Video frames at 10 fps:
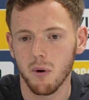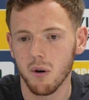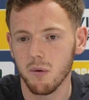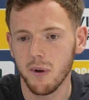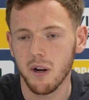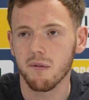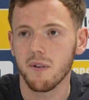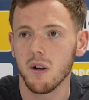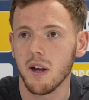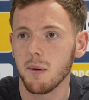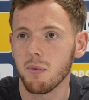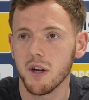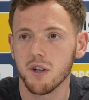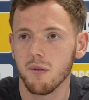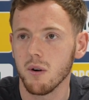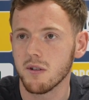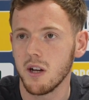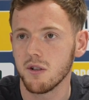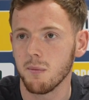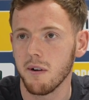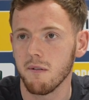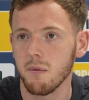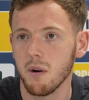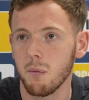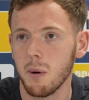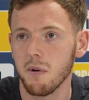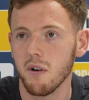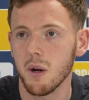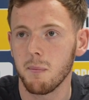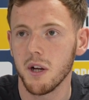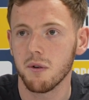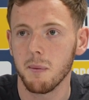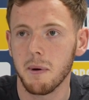But we don't feel any pressure or tension when we're on the pitch.